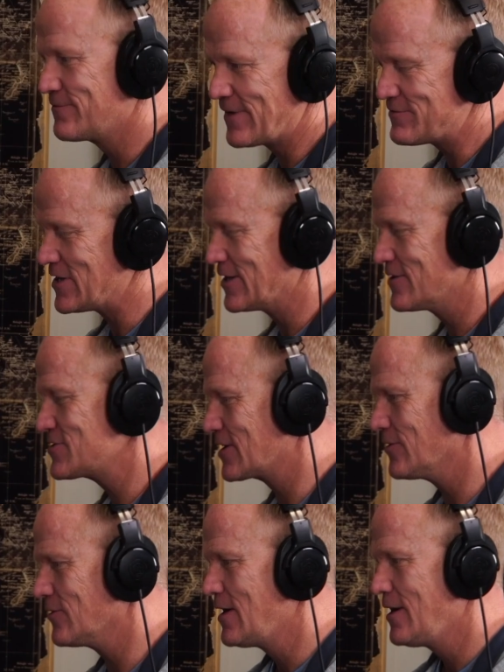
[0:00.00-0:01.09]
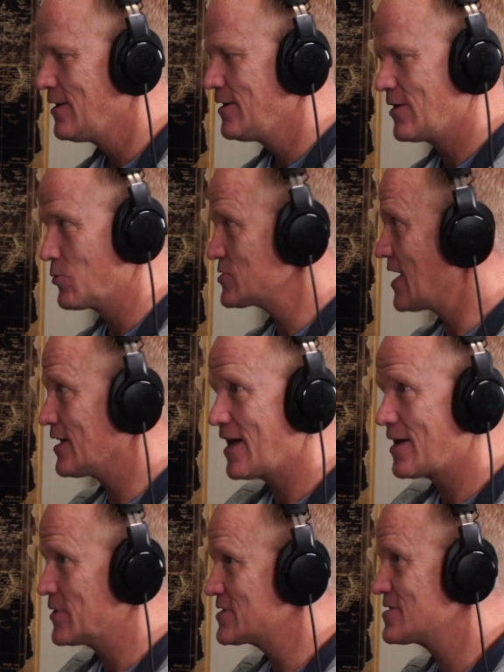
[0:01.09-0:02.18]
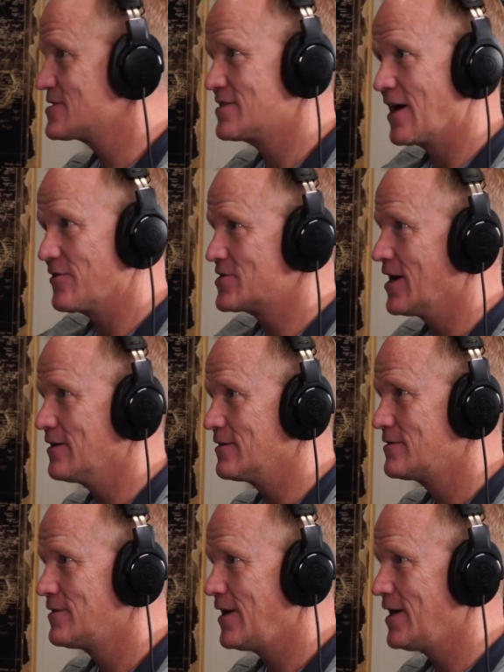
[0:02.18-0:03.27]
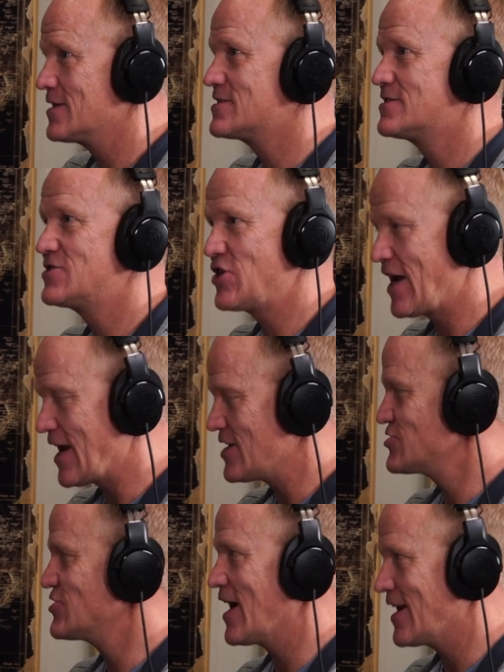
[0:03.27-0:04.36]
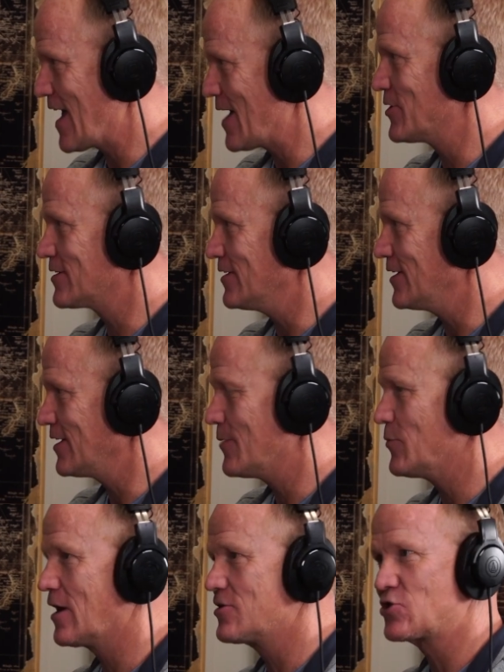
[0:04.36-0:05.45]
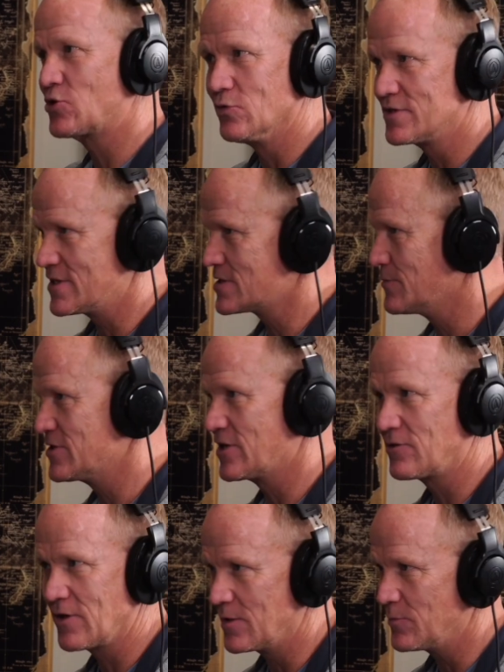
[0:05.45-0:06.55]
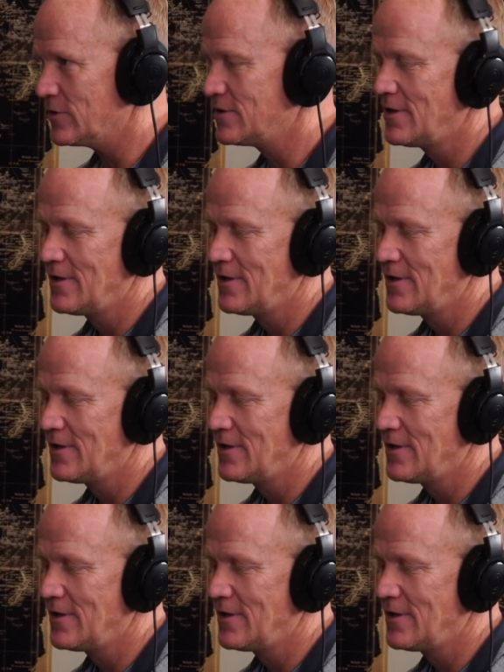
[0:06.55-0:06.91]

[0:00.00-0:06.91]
15 years ago, there was not a lot of businesses downtown. It has changed dynamically. I mean, our school system is incredible.